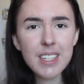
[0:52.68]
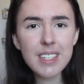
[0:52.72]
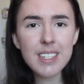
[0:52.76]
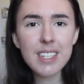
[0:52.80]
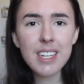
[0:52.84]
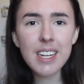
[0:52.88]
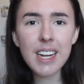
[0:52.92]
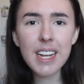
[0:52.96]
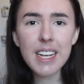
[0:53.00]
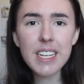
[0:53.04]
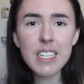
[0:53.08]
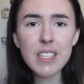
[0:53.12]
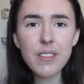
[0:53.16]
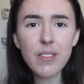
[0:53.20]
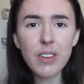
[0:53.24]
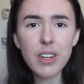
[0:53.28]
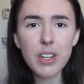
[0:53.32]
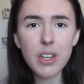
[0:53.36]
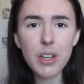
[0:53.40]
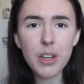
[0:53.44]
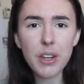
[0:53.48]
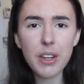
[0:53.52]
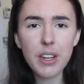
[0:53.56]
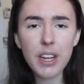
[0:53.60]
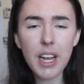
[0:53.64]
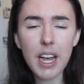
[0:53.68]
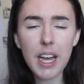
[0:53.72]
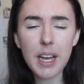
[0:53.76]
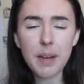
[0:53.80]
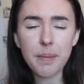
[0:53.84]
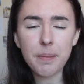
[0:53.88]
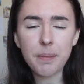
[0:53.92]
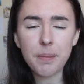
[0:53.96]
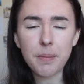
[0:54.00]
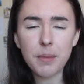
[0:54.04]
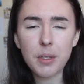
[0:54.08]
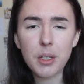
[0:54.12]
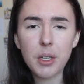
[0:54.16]
today's
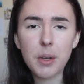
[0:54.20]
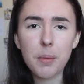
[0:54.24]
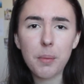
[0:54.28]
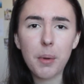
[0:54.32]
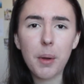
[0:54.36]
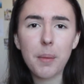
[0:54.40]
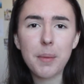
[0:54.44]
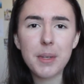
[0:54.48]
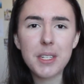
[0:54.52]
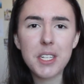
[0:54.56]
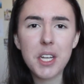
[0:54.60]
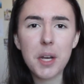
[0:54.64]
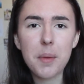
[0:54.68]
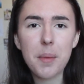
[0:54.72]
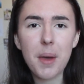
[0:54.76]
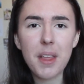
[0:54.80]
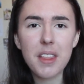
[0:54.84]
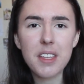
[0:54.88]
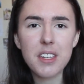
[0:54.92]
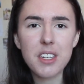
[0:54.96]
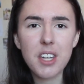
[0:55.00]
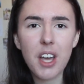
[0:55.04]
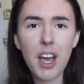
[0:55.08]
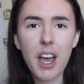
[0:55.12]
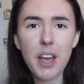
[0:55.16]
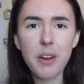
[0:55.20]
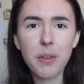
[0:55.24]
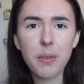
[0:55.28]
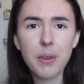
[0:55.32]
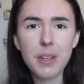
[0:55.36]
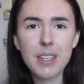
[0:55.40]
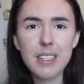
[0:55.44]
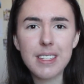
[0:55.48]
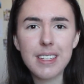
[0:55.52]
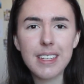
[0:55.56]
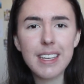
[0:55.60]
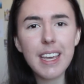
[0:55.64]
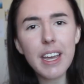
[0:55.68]
video, you can probably tell by the title,
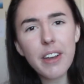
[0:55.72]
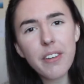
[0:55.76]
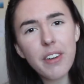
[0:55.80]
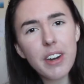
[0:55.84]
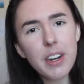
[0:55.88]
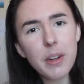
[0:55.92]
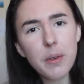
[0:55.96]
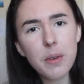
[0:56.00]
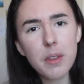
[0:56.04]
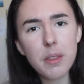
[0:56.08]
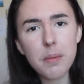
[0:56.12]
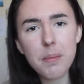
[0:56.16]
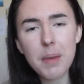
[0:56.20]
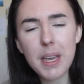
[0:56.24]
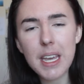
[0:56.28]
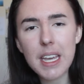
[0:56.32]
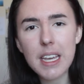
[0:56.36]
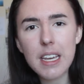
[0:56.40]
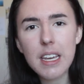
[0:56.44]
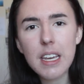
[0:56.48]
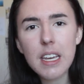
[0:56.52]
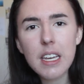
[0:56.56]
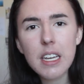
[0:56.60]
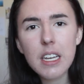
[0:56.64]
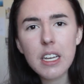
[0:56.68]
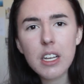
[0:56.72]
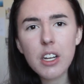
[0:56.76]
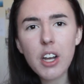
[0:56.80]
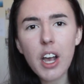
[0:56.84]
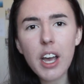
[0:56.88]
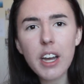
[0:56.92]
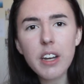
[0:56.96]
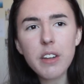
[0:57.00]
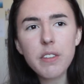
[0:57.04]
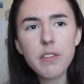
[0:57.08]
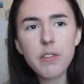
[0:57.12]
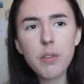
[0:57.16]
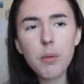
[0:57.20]
is a get ready with me,
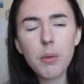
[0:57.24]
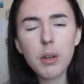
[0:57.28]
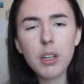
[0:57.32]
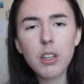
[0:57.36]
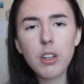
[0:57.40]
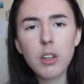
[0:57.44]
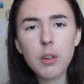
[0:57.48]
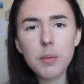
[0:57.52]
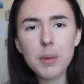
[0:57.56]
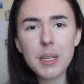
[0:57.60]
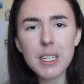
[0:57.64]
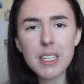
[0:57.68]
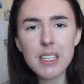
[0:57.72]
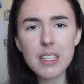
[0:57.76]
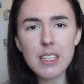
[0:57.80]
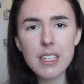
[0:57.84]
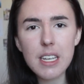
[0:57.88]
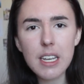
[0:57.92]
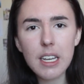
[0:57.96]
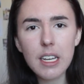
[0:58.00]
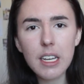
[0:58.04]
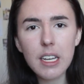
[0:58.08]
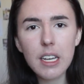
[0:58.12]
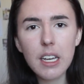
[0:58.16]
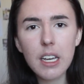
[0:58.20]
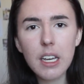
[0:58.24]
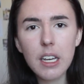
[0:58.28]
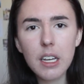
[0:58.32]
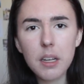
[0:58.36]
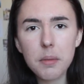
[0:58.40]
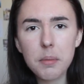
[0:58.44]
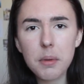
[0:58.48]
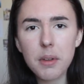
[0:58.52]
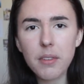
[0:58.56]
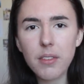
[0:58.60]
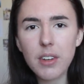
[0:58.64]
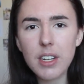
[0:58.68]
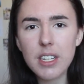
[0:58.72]
kind of for when you're a bit sick,
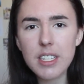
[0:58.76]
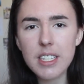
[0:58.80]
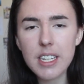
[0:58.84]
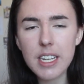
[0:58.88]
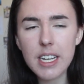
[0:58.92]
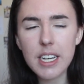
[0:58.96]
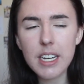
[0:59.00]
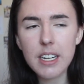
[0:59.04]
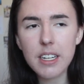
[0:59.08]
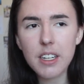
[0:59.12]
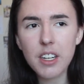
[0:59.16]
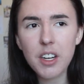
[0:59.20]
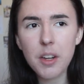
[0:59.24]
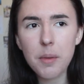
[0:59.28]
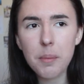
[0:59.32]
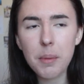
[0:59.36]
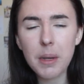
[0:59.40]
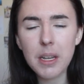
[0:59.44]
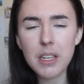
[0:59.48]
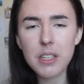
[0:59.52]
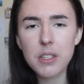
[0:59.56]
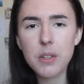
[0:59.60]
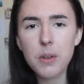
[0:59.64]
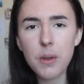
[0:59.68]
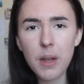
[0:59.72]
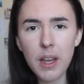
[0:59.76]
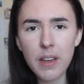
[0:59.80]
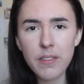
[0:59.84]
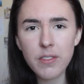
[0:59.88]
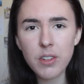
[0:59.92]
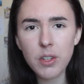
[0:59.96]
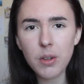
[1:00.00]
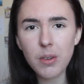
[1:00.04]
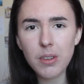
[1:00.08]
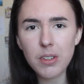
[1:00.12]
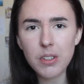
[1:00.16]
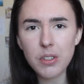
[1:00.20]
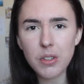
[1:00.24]
a bit run down, but you still have
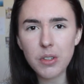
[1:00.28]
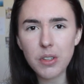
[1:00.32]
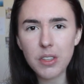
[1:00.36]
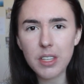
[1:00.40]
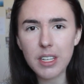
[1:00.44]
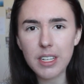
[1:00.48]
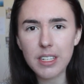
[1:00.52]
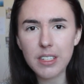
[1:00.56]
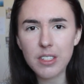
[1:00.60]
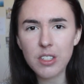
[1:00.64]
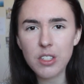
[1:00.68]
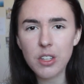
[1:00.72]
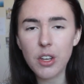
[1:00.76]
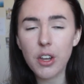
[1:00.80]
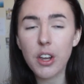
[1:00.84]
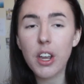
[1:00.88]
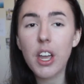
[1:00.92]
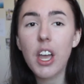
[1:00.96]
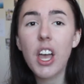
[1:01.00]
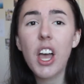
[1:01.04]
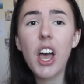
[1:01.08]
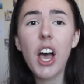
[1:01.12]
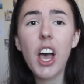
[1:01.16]
to go and do things. So